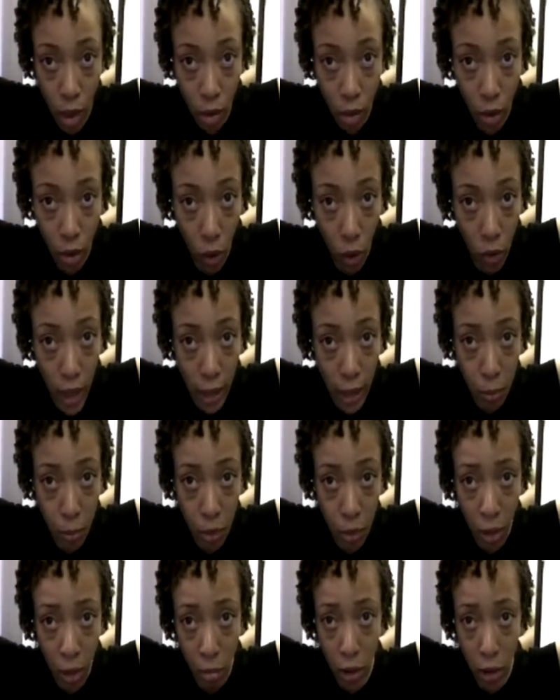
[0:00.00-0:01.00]
So that's
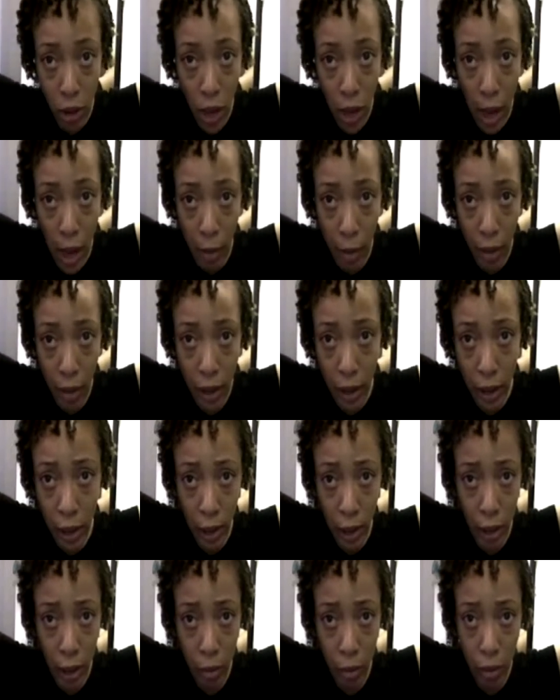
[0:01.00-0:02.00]
pretty much how I did
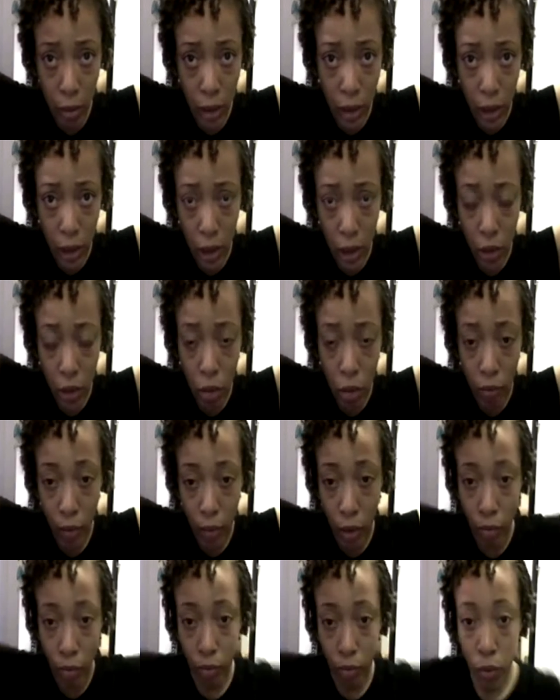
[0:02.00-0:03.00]
it. There's no
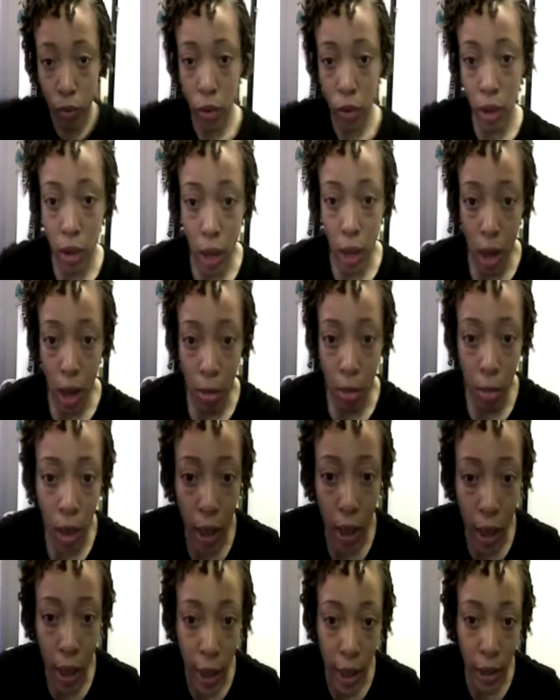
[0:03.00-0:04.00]
real rule of thumb.
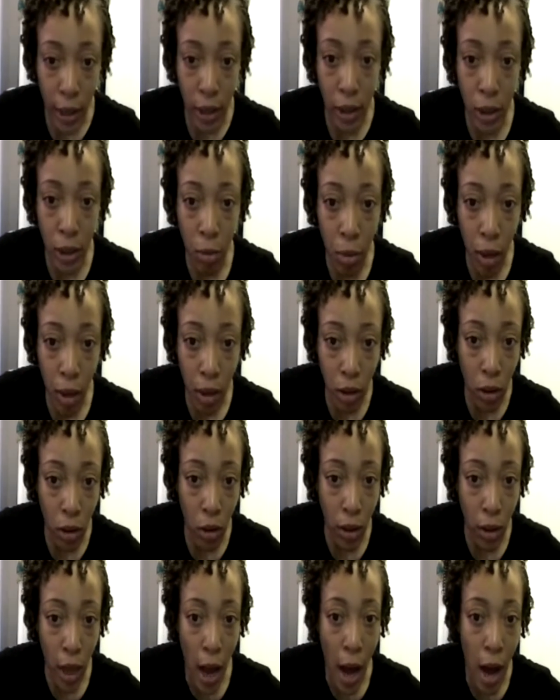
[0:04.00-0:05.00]
It just depends
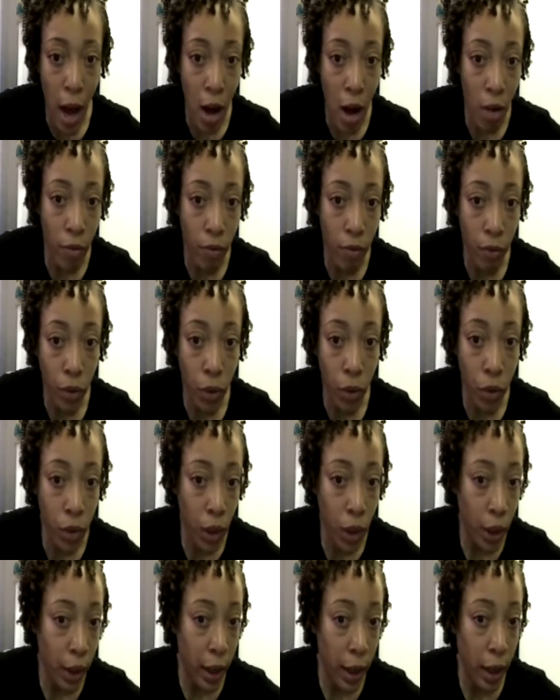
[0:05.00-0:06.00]
on how full
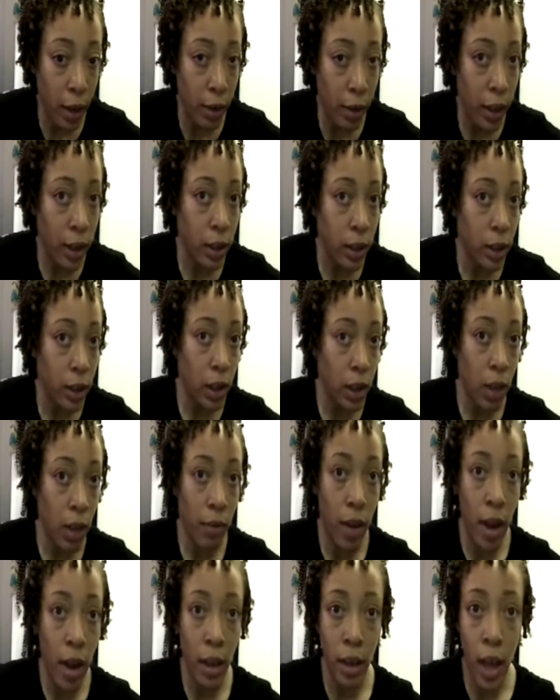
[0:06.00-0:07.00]
your hair is and
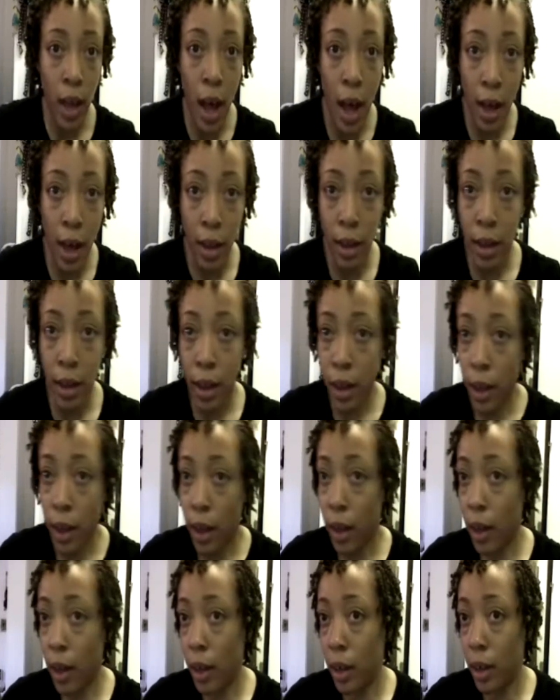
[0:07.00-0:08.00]
stuff like that.
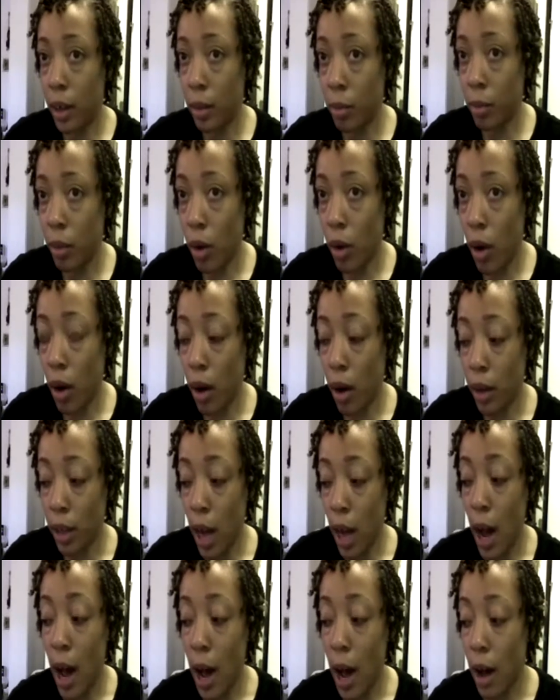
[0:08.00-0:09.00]
On
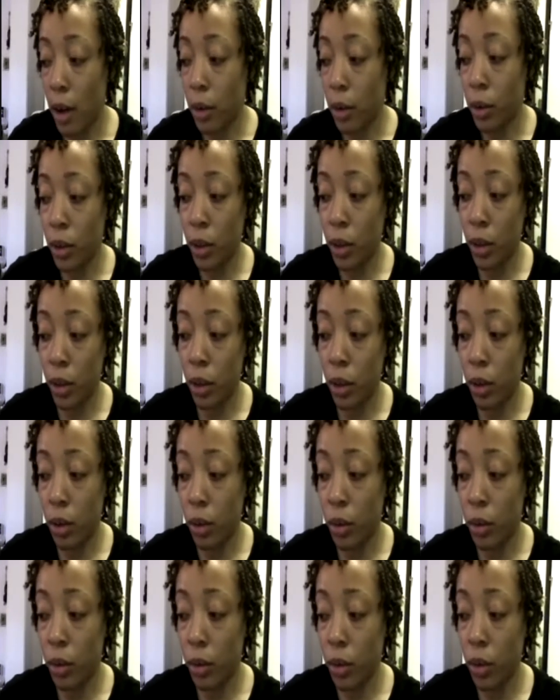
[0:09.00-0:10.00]
how,
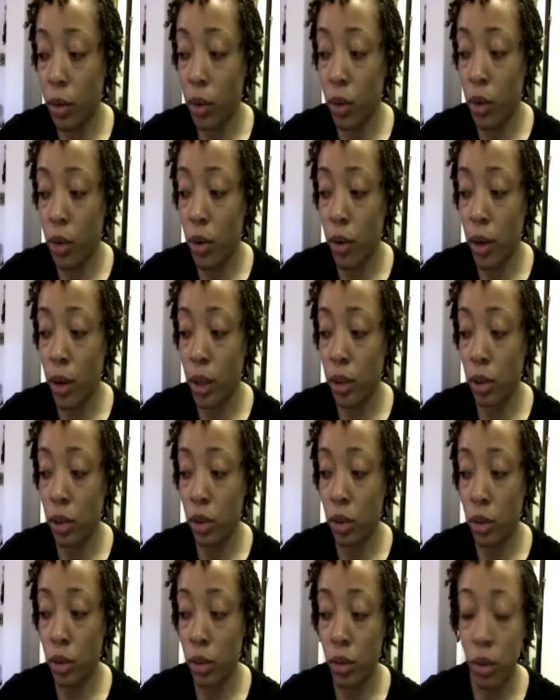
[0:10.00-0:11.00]
you're going
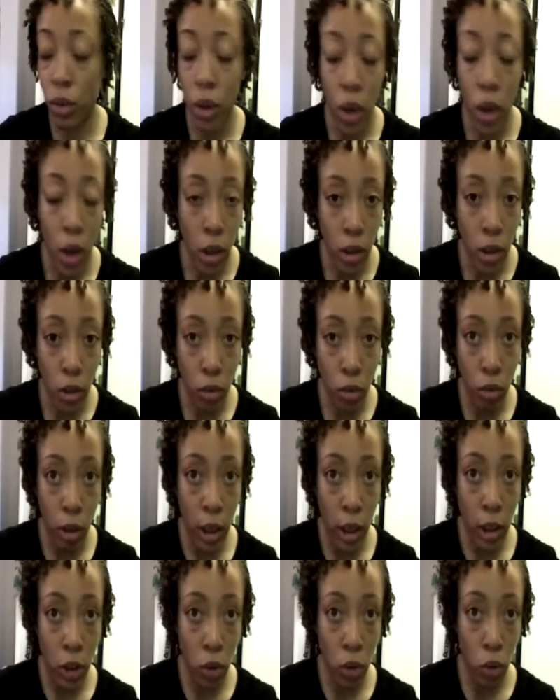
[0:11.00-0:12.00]
to do
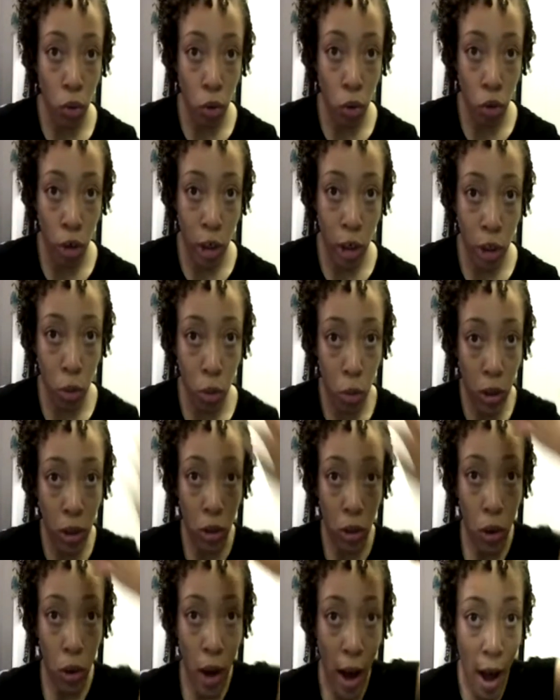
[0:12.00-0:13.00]
each 2 strand
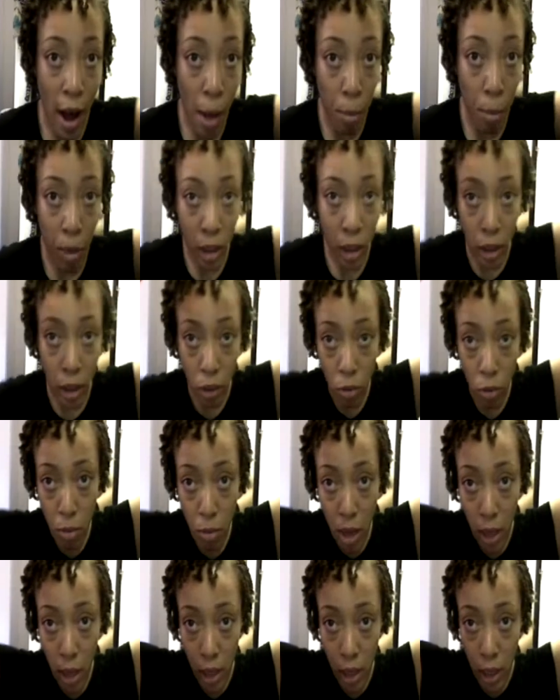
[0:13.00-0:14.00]
twist or how many you
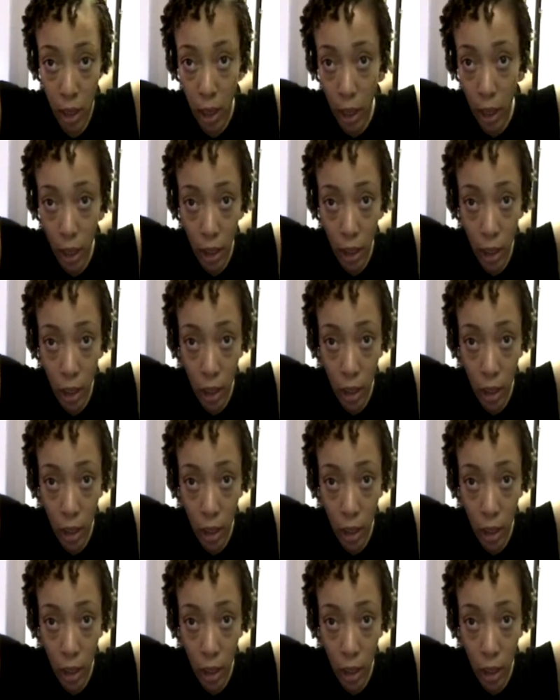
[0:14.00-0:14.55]
may need.